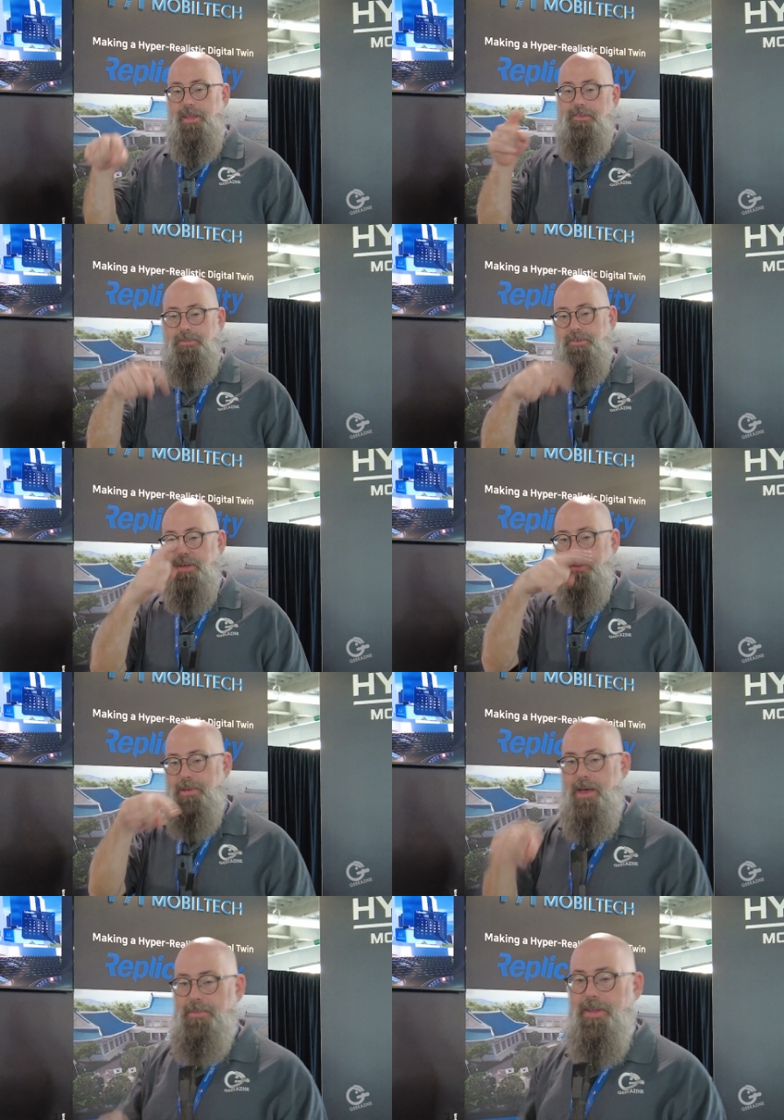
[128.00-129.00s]
like, subscribe,
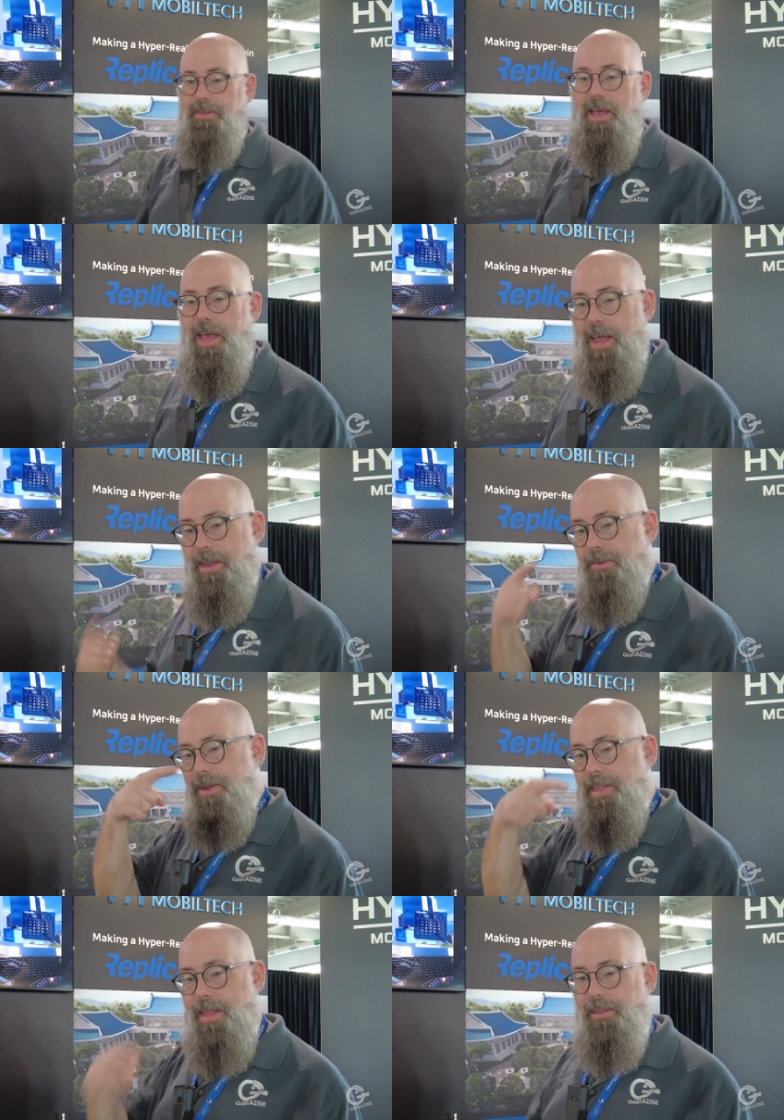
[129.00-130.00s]
comment, and ring that